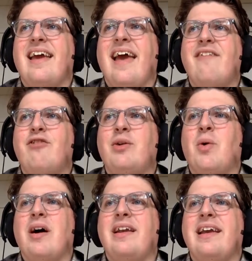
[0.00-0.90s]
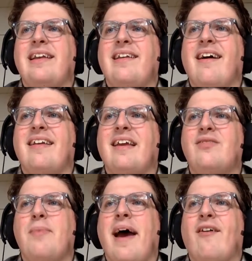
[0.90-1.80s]
everyone in
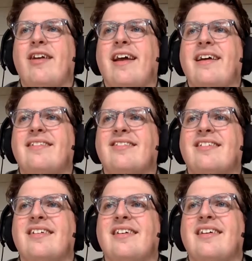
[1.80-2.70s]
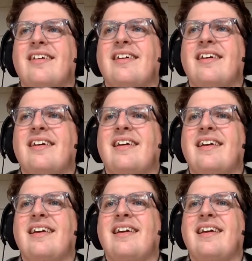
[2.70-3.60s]
Dante's paradise
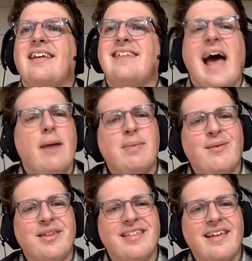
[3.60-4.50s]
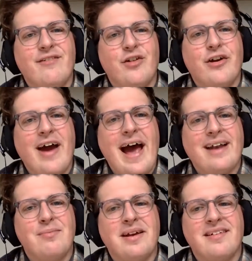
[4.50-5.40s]
is happy with the level they're
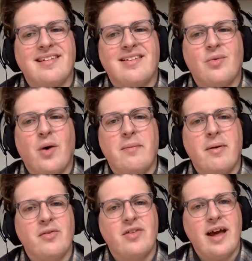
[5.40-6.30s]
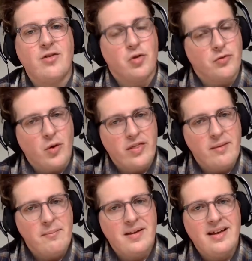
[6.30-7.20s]
at because it's the one most natural for
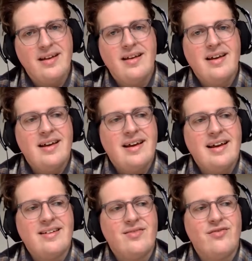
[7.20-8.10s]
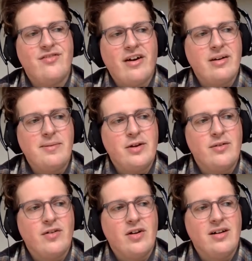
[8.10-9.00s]
them. It's very
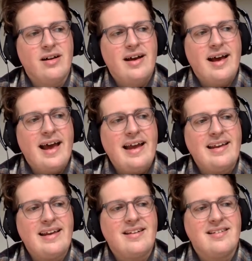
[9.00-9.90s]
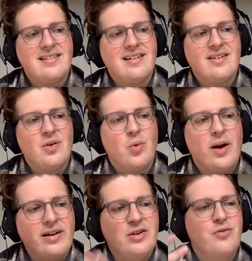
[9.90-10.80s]
beautiful, and it's
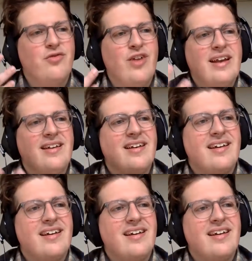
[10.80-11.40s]
where you fit.